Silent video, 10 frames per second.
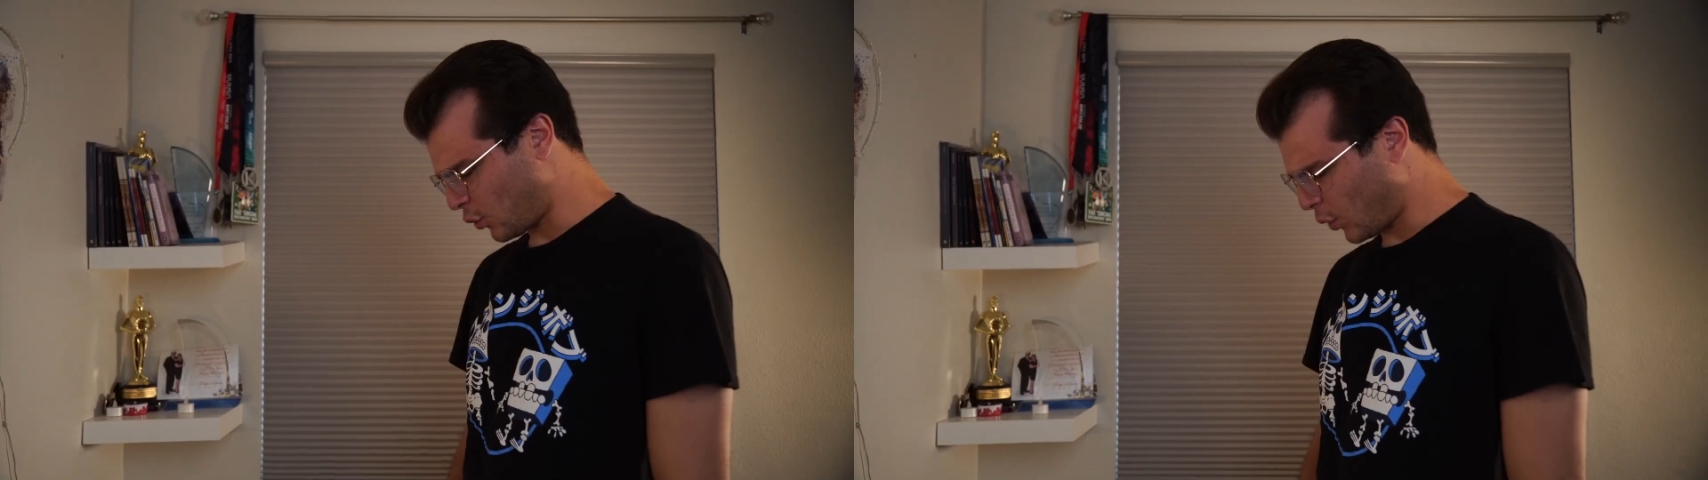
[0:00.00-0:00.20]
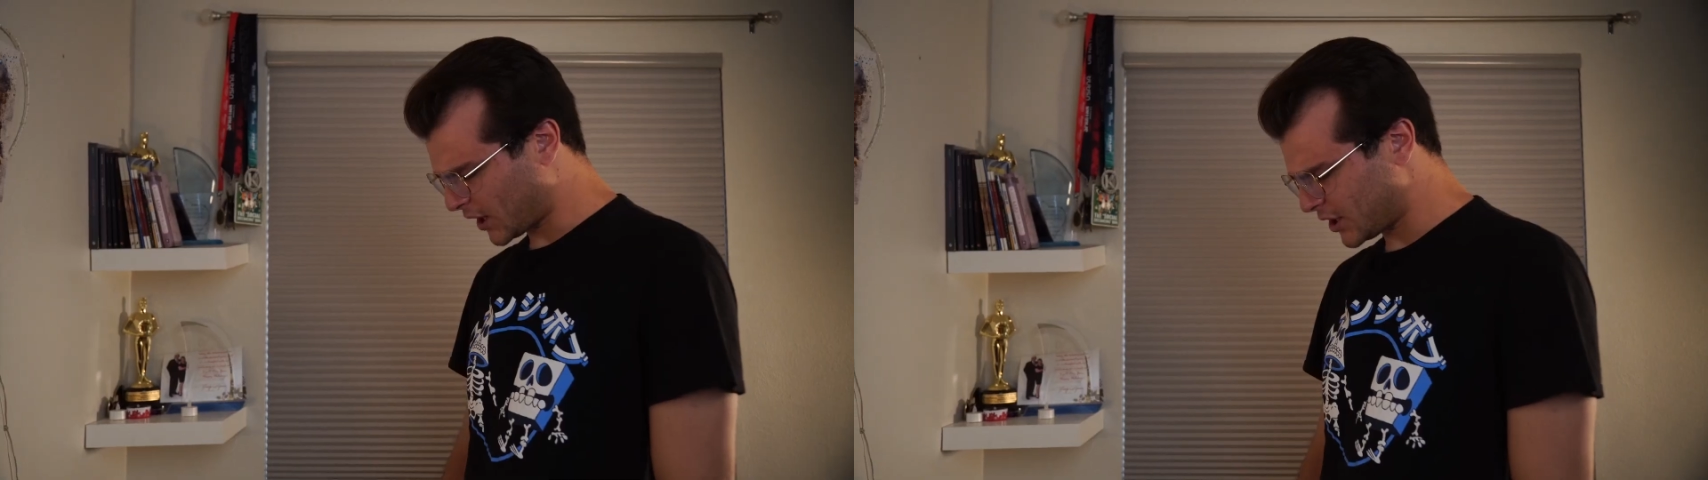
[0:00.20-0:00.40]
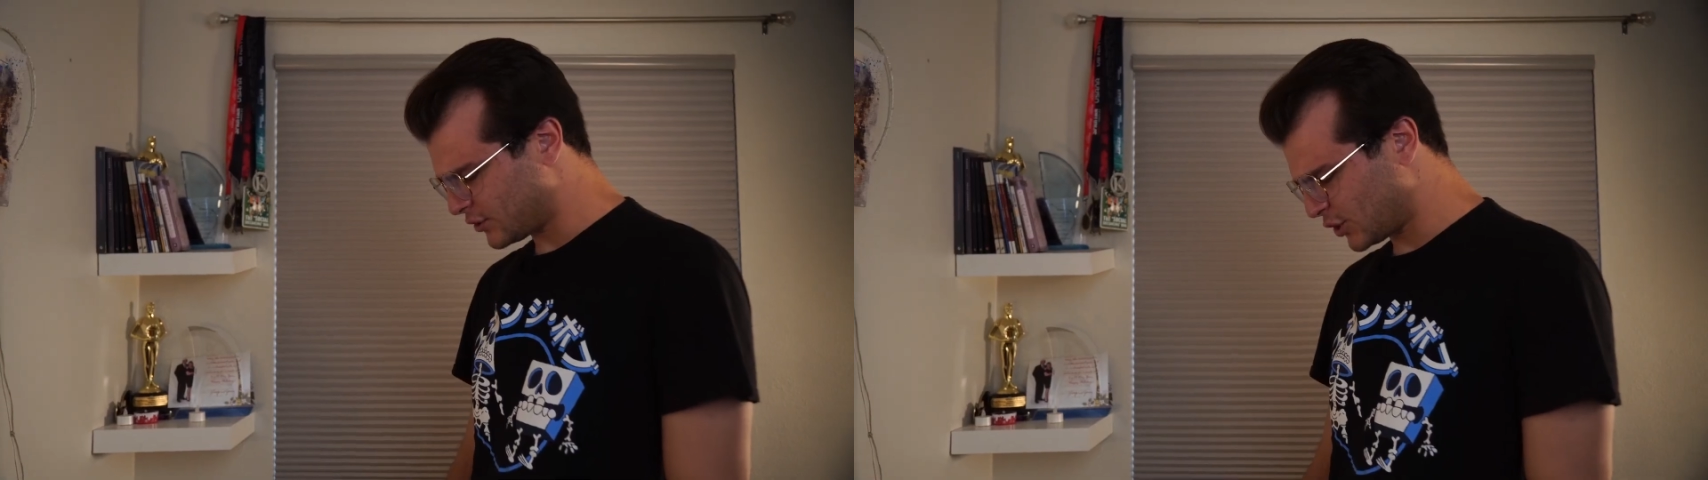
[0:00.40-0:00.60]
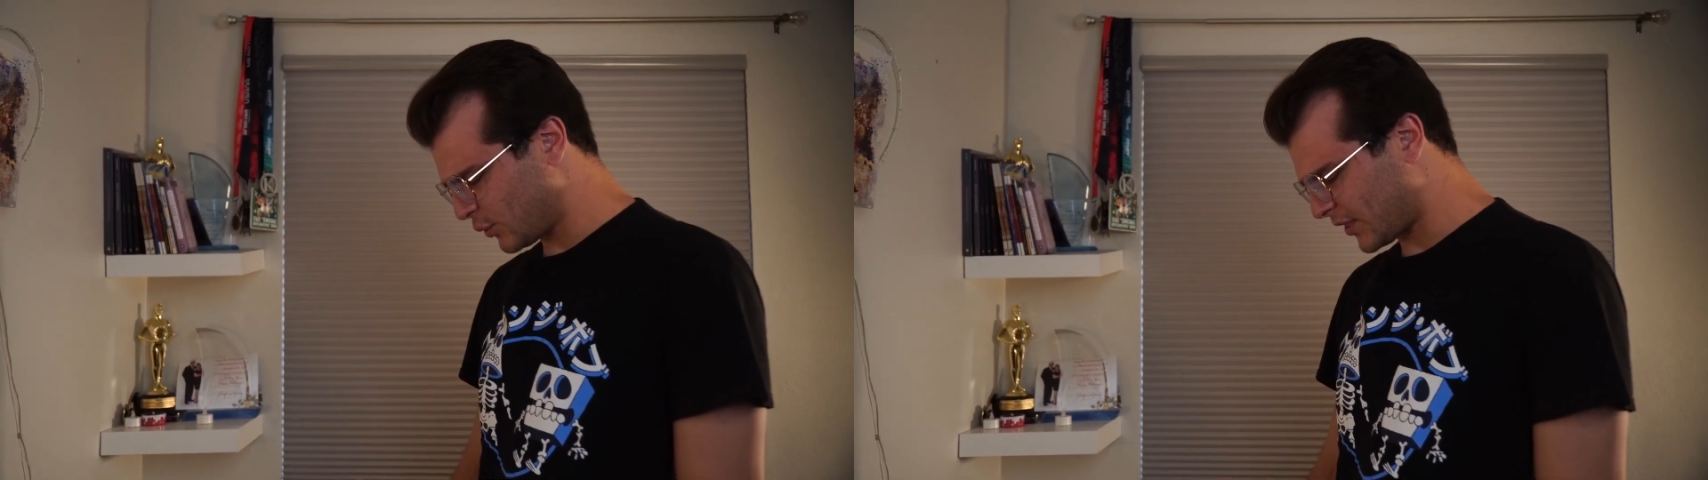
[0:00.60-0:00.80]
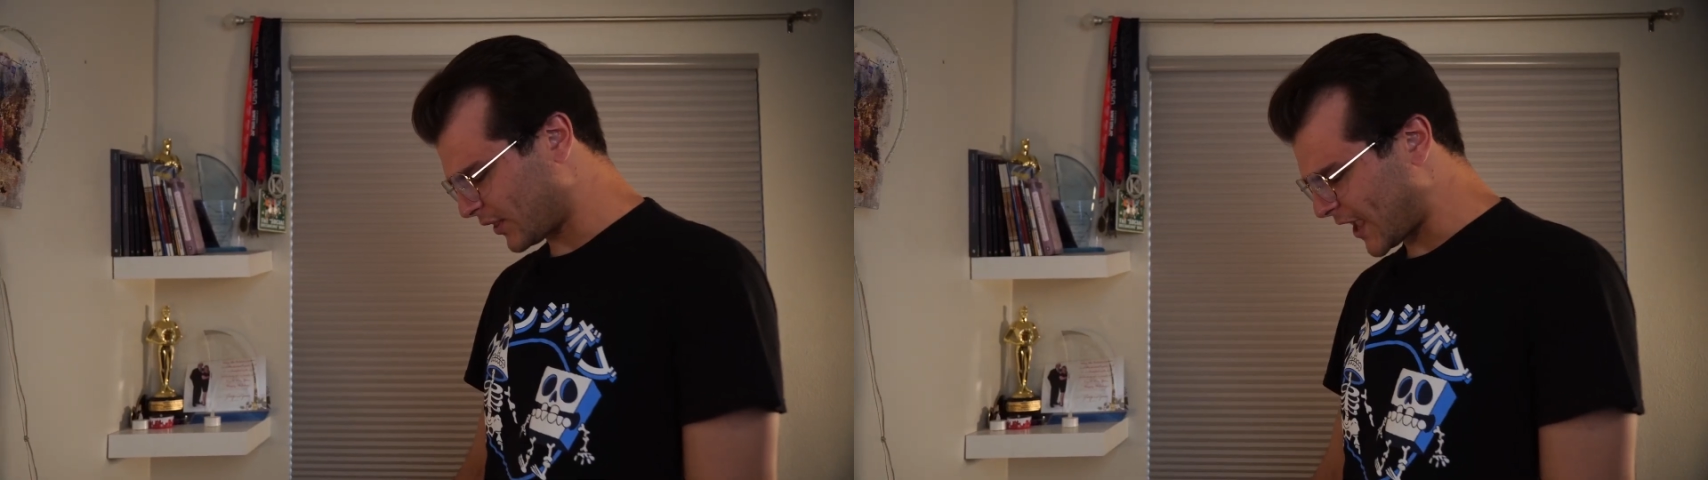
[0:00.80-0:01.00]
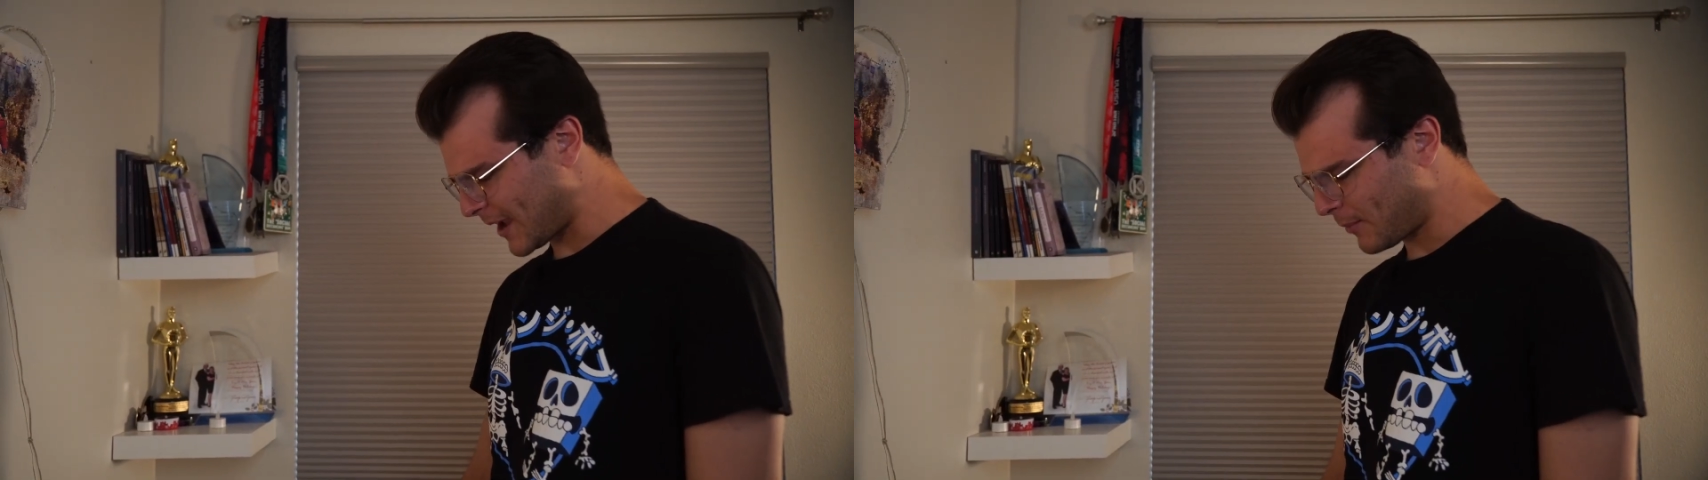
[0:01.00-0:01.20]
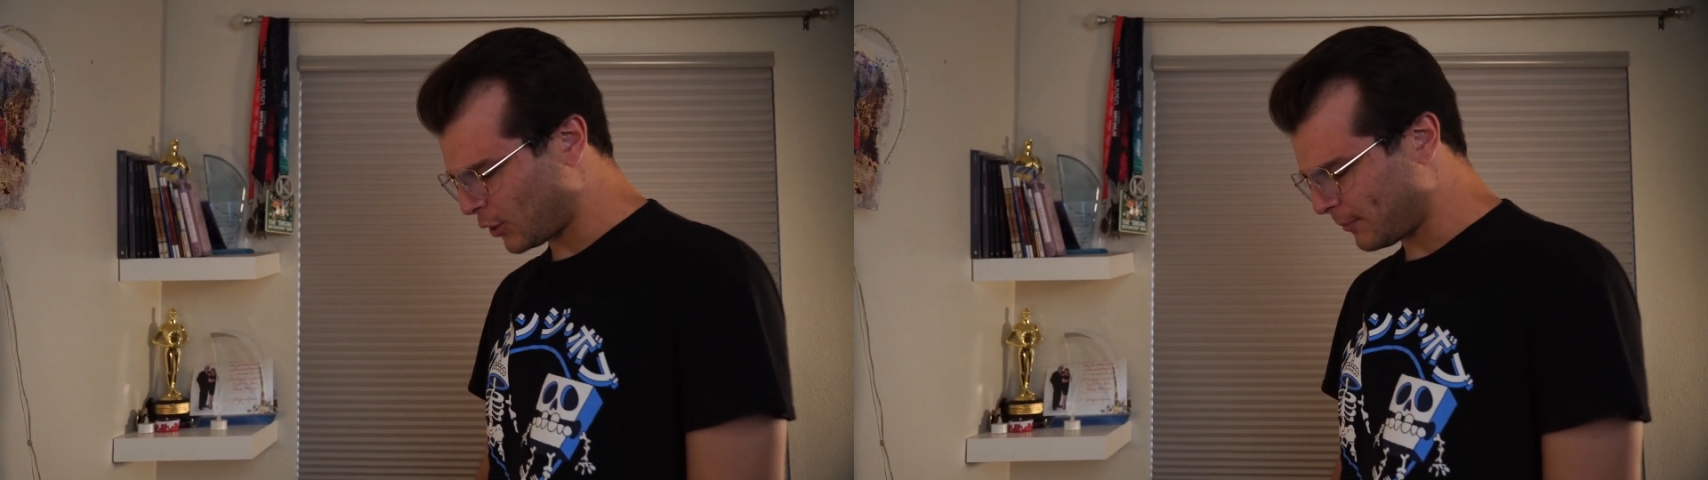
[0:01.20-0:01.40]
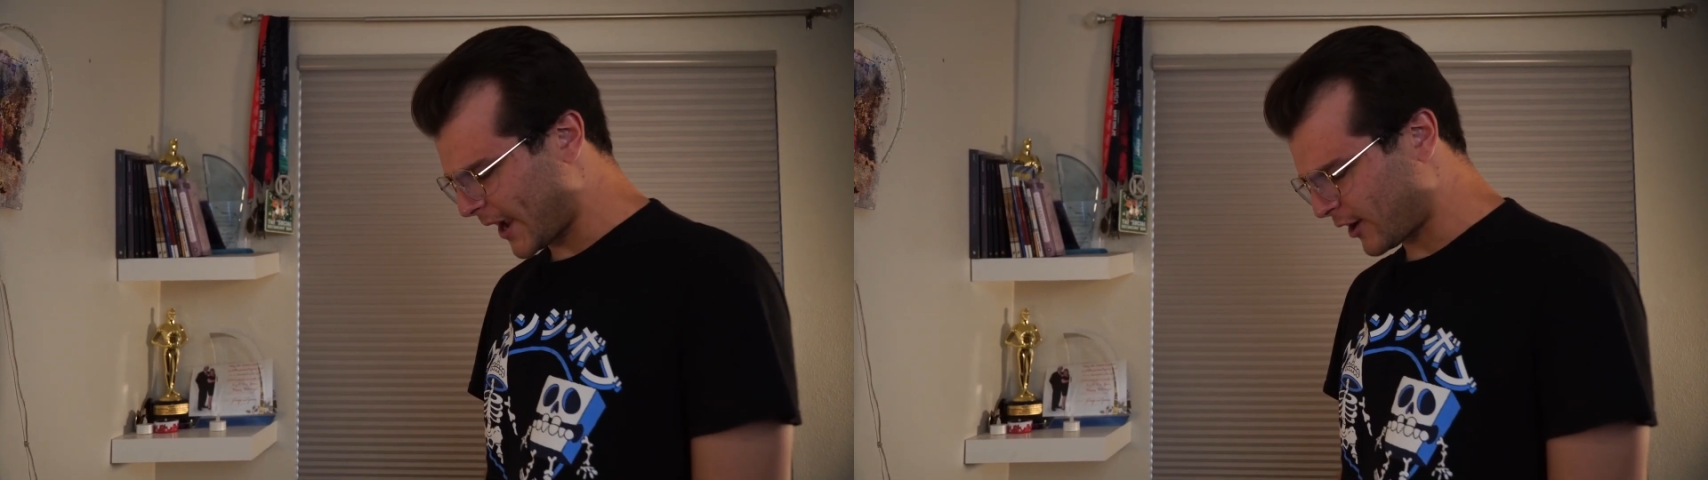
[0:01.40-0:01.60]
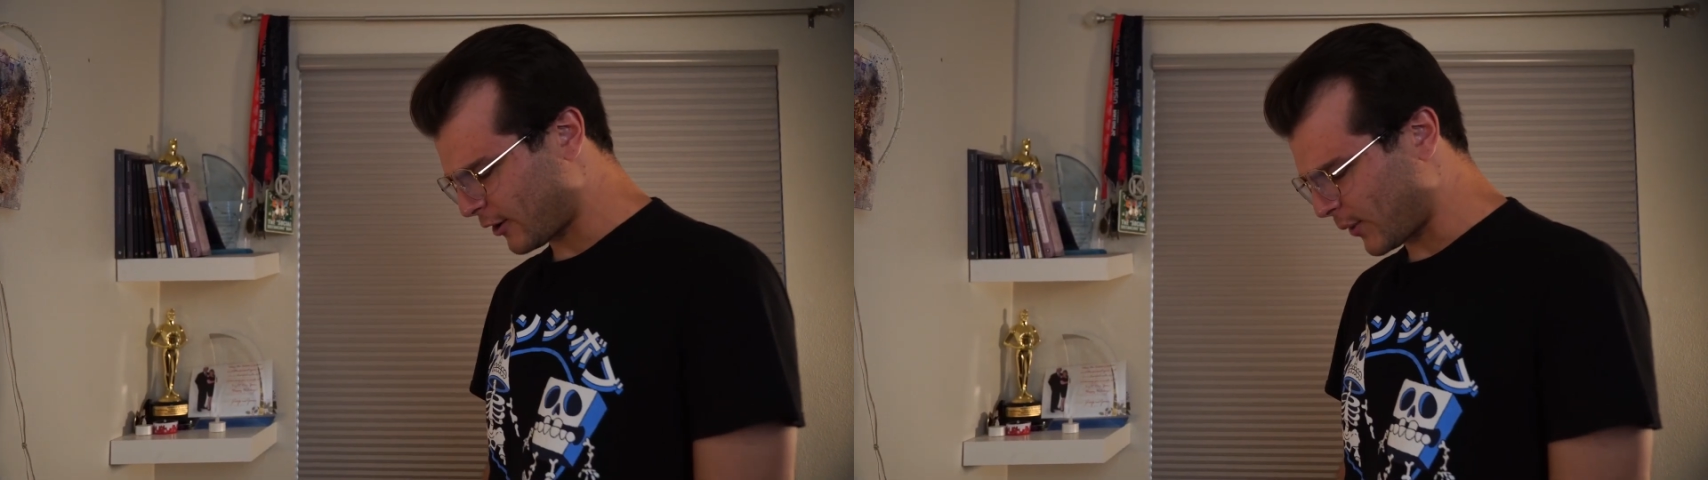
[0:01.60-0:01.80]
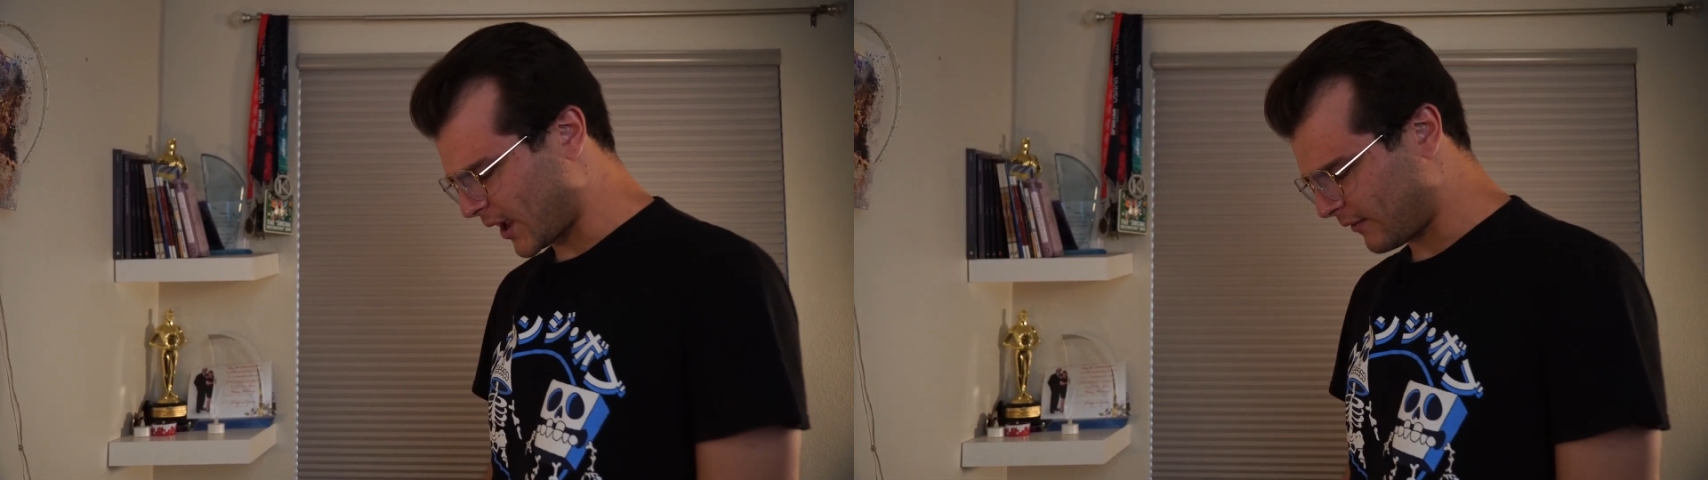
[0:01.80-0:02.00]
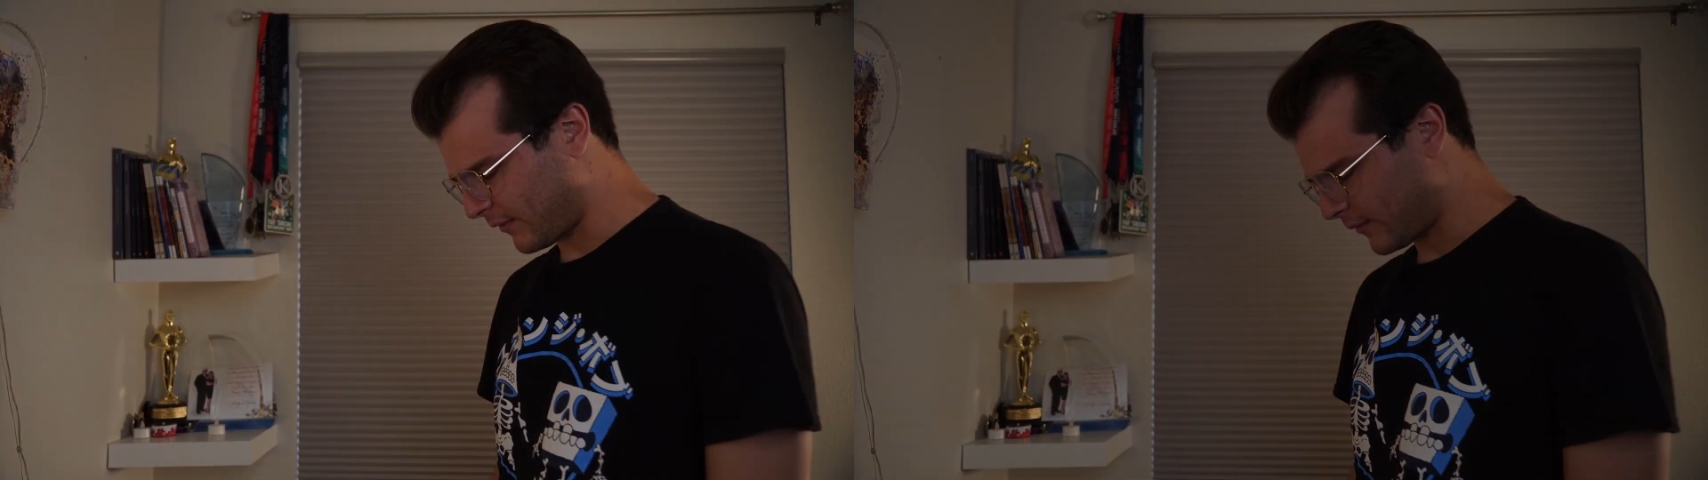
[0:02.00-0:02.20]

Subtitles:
What can you do with a lame old microwave?